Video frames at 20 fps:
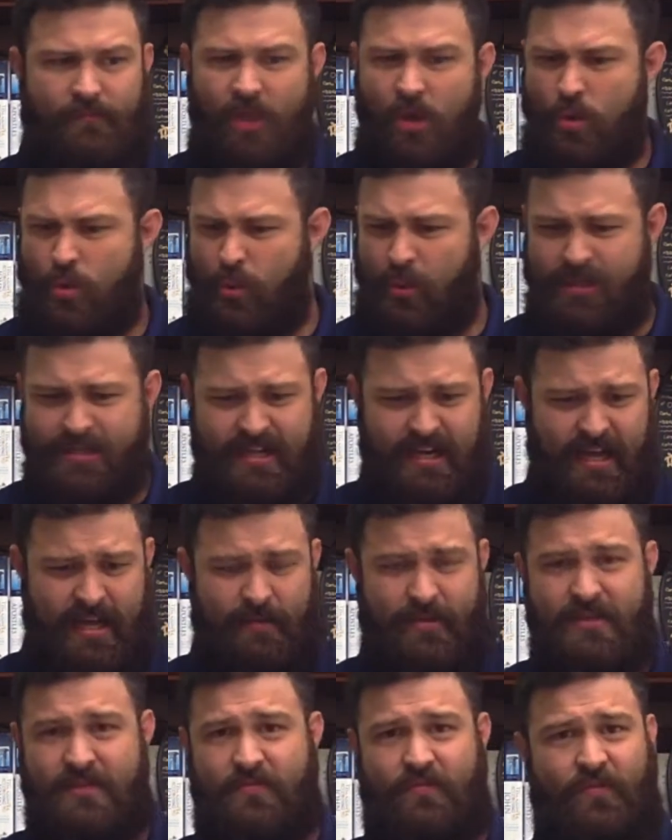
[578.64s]
we would have said, hey,
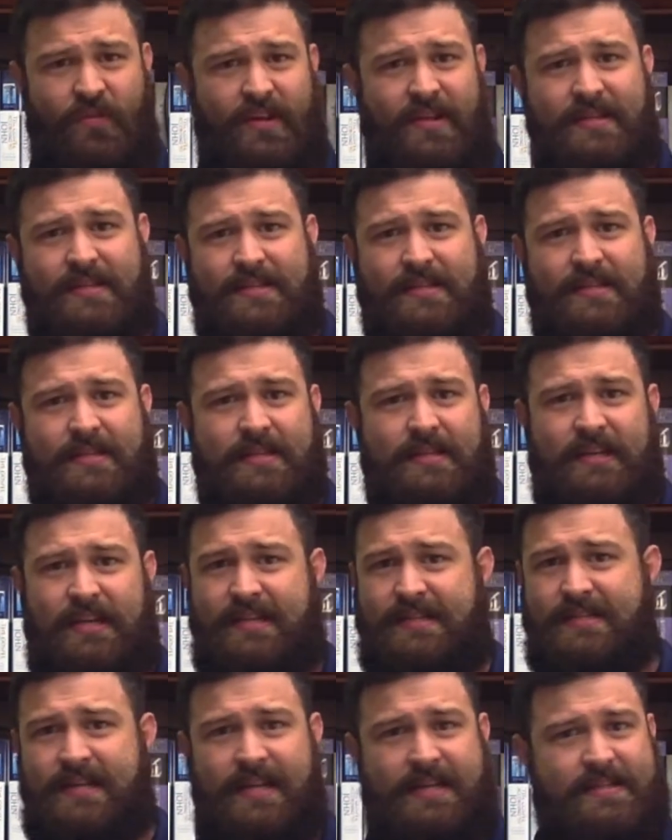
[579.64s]
this fence,
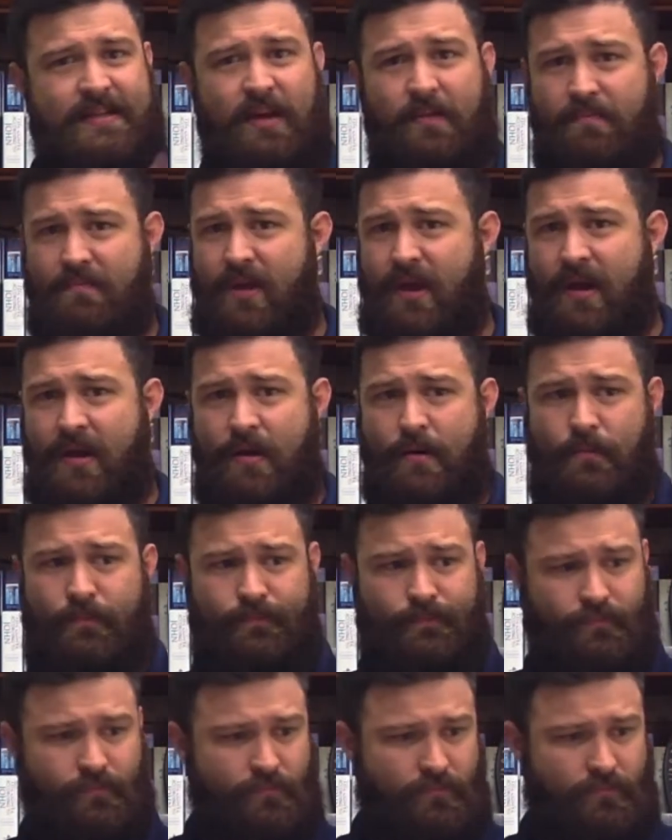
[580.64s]
it's, it's up there,